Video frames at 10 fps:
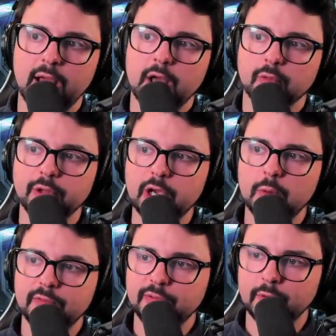Really
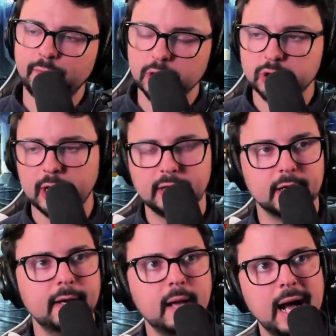hoping for Thor 4 trailer,
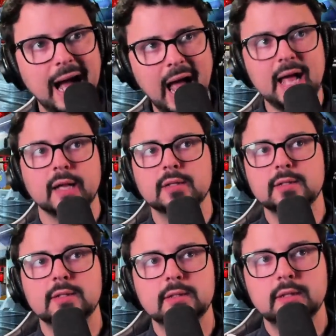huh?
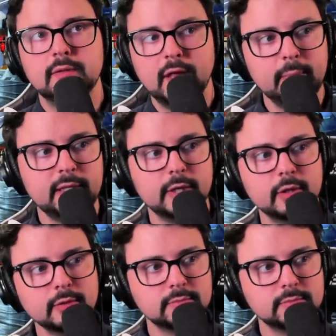That'd be cool.